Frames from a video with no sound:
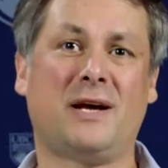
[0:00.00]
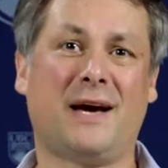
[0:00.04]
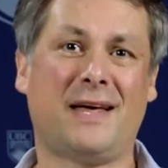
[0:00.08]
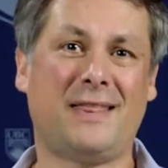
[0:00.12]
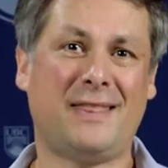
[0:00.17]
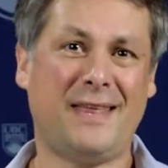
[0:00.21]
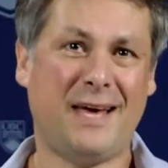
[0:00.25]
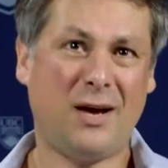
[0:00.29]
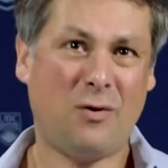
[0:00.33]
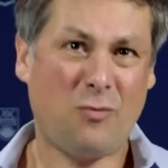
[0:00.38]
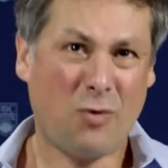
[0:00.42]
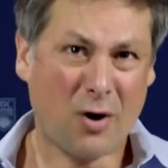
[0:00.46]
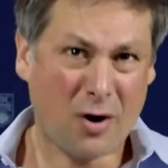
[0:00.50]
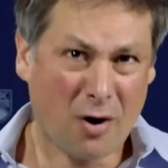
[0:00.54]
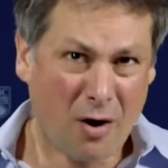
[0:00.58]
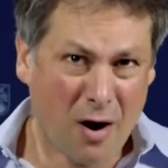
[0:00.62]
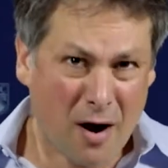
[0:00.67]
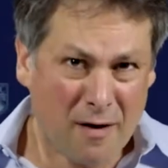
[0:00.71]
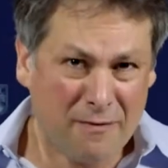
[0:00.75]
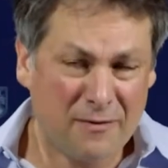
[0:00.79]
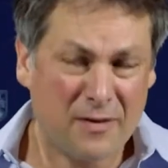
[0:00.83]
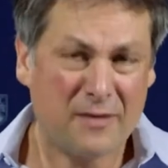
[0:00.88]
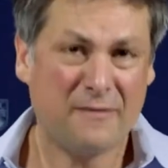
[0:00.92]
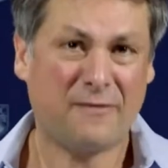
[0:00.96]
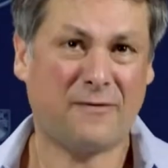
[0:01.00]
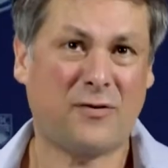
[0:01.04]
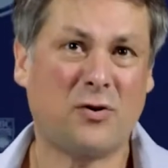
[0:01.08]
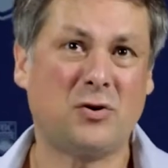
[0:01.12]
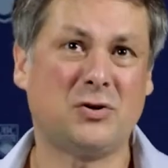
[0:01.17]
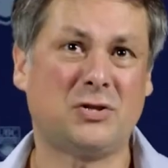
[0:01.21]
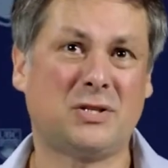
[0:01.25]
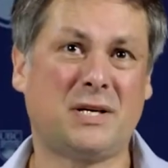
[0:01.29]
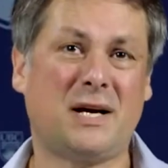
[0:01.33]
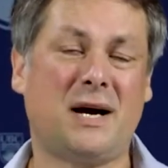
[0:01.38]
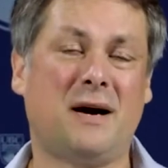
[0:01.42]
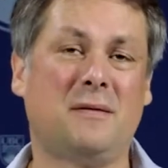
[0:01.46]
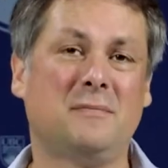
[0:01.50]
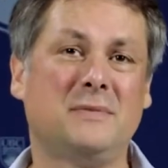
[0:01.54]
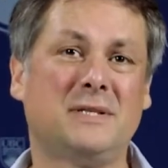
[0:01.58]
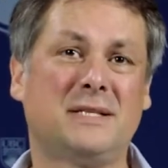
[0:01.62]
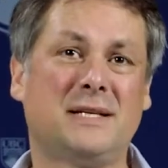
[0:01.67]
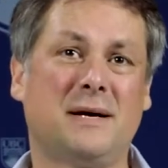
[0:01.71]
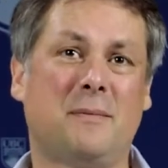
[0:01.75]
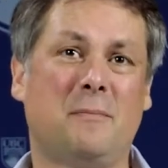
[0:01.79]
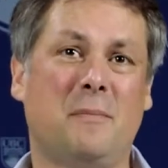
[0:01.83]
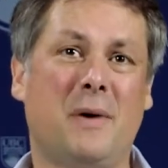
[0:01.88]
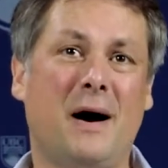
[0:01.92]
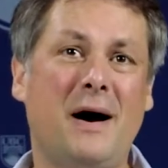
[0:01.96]
I think what often first comes
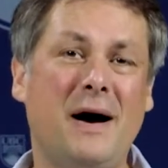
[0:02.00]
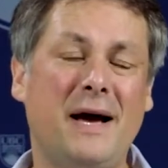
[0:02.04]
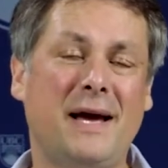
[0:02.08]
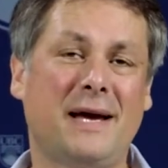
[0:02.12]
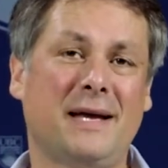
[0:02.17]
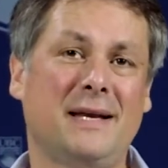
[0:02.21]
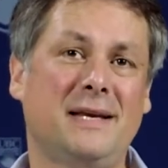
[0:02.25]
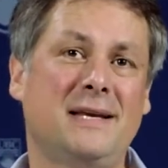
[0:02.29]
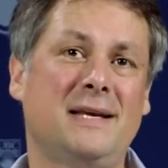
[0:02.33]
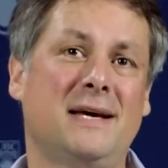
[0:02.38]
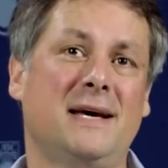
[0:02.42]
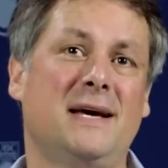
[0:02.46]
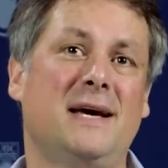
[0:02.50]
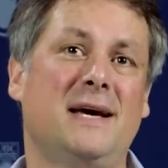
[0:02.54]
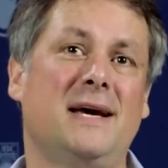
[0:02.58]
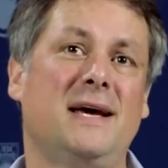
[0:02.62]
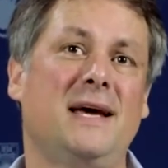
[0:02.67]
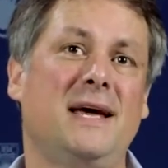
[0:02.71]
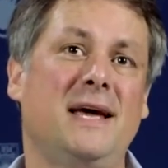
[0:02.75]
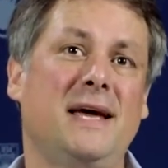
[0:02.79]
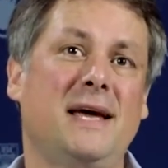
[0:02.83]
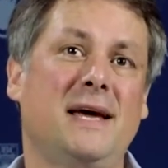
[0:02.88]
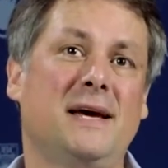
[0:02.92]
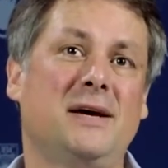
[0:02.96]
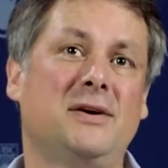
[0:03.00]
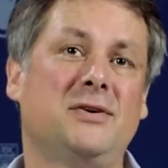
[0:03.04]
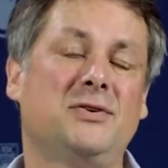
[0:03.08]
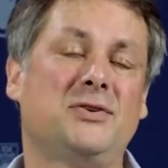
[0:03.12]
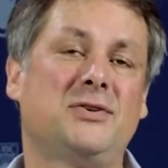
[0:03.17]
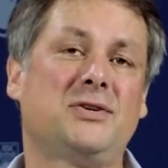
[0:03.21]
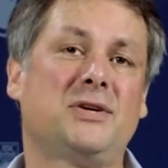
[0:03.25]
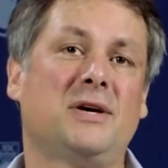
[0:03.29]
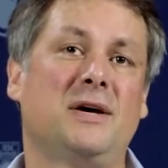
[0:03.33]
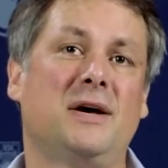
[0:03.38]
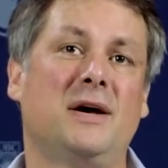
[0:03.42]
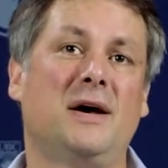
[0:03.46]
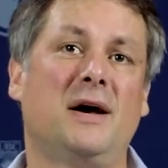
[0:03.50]
to mind is